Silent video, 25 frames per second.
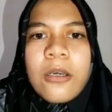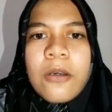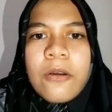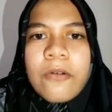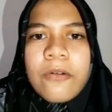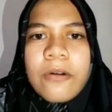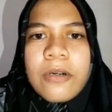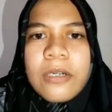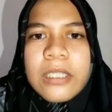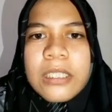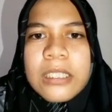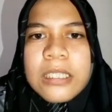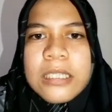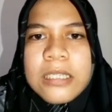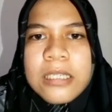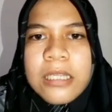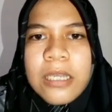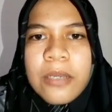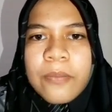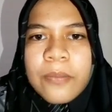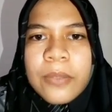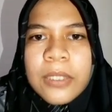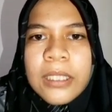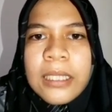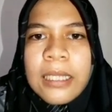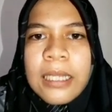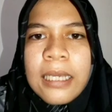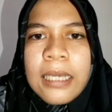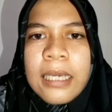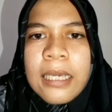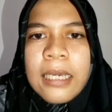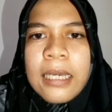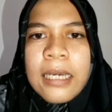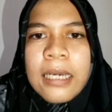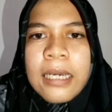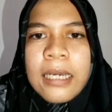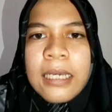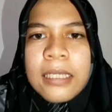For example,
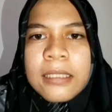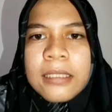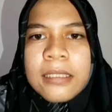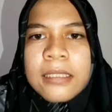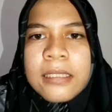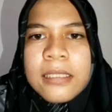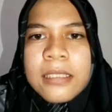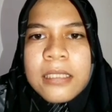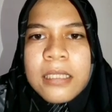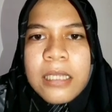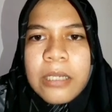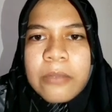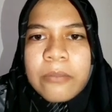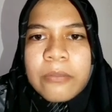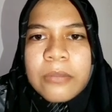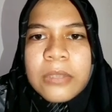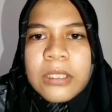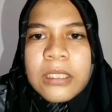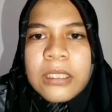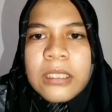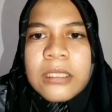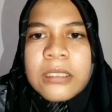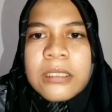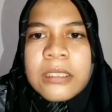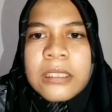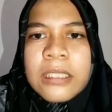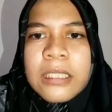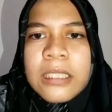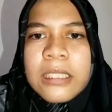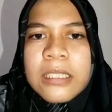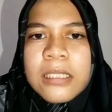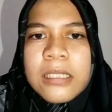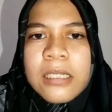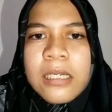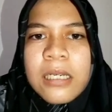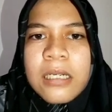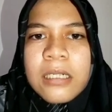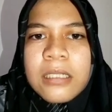at this time, learning
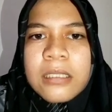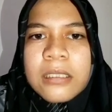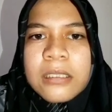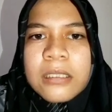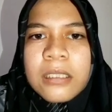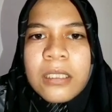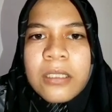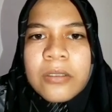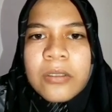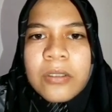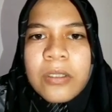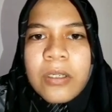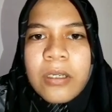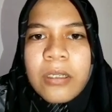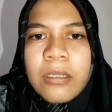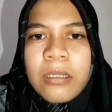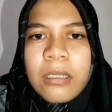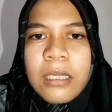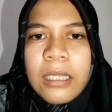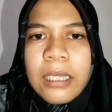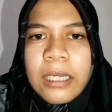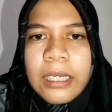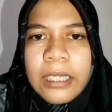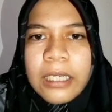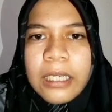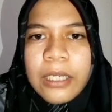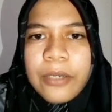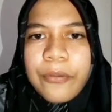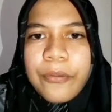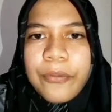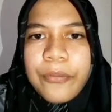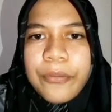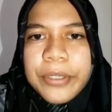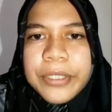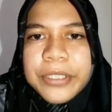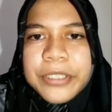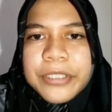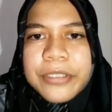is carried out online,
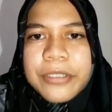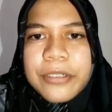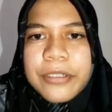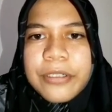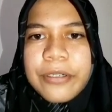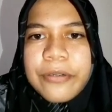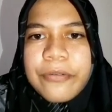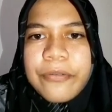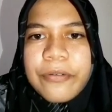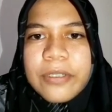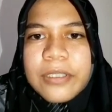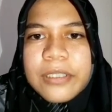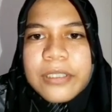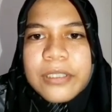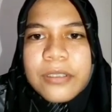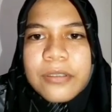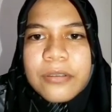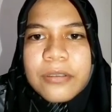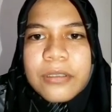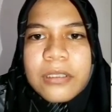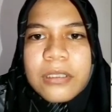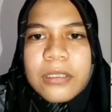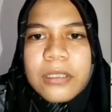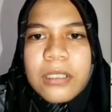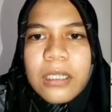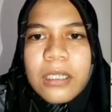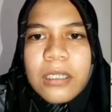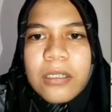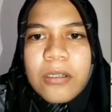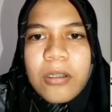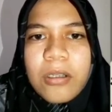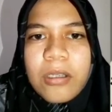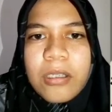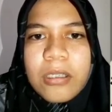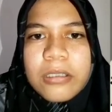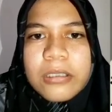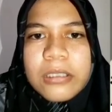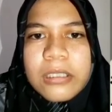which refers to
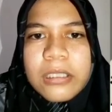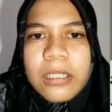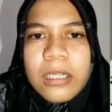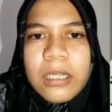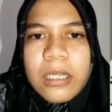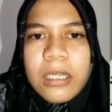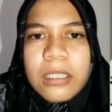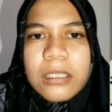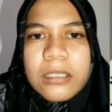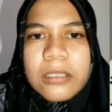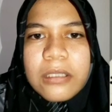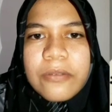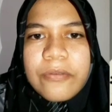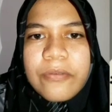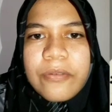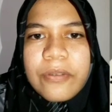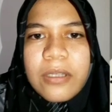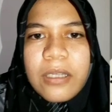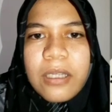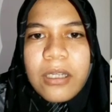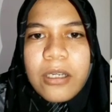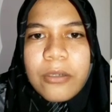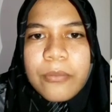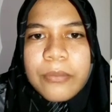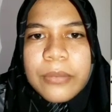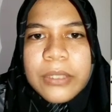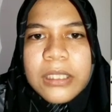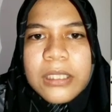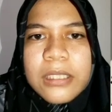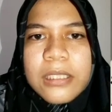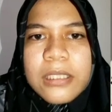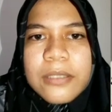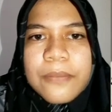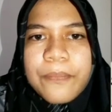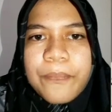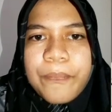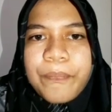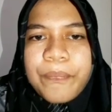technological
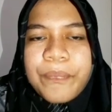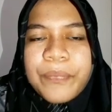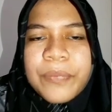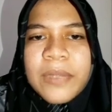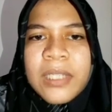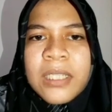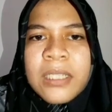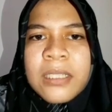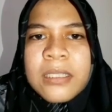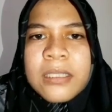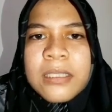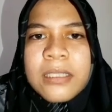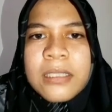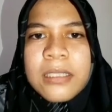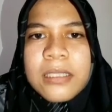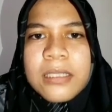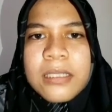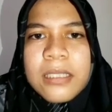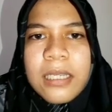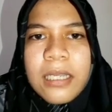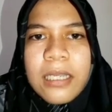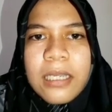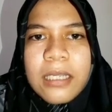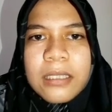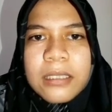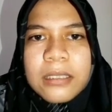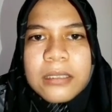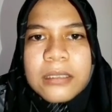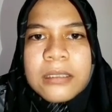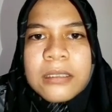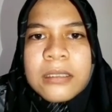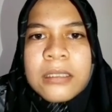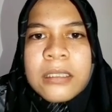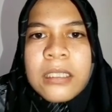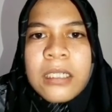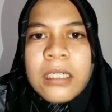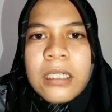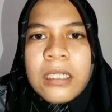developments. The second,
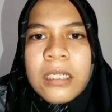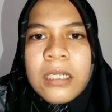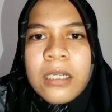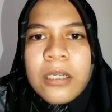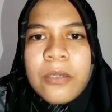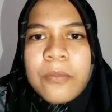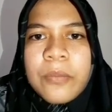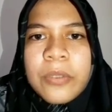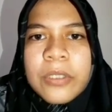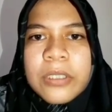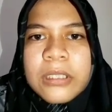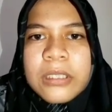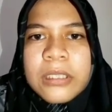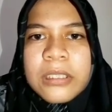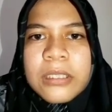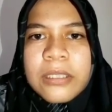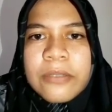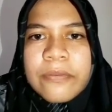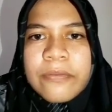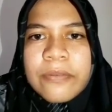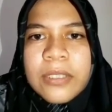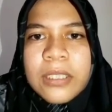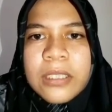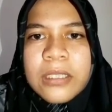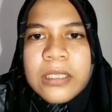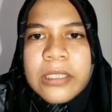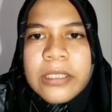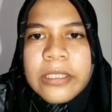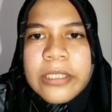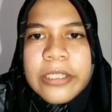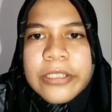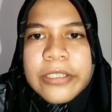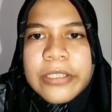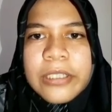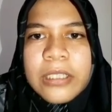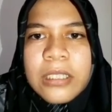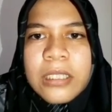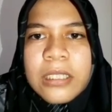a competitive
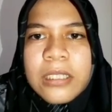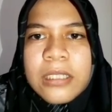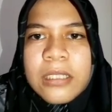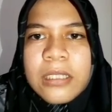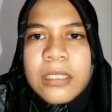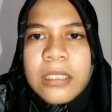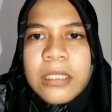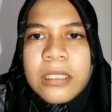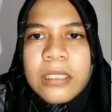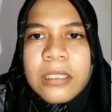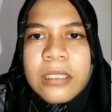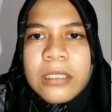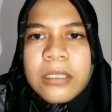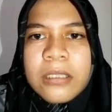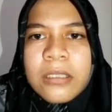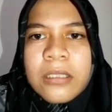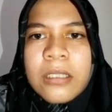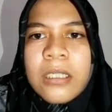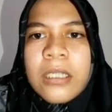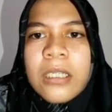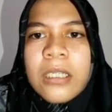generation is needed